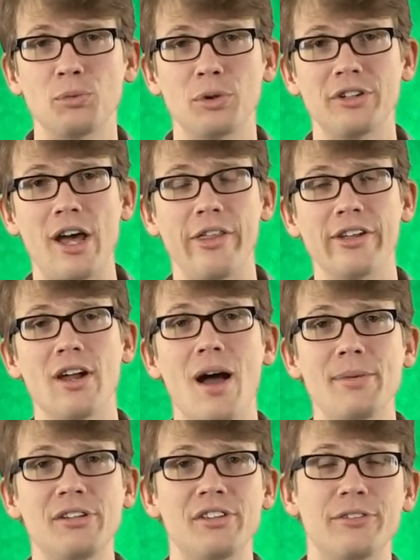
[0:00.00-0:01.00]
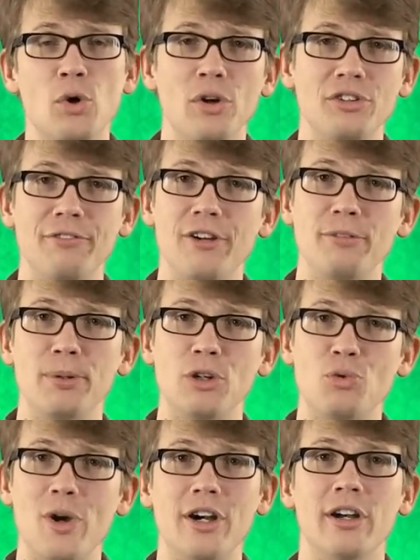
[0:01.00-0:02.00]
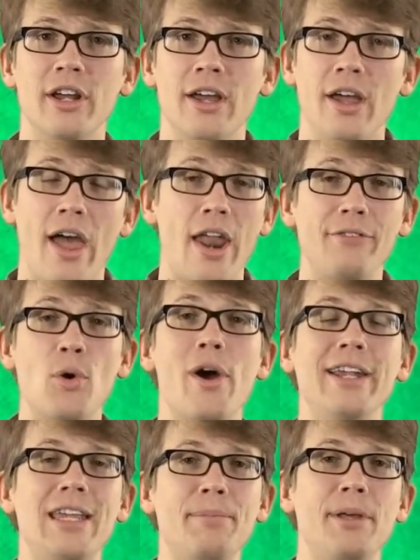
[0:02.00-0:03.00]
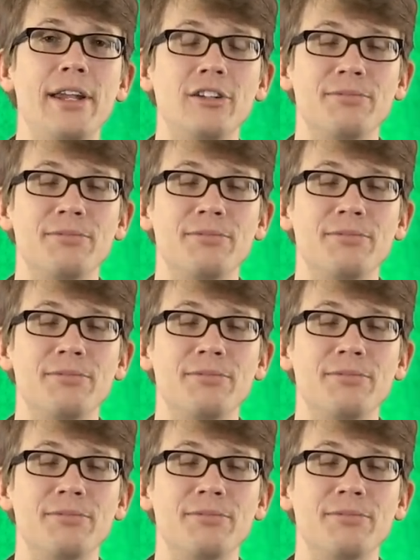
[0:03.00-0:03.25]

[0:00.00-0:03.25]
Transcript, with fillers: we're down in the comments and of course on Facebook and Twitter. And if you want to keep getting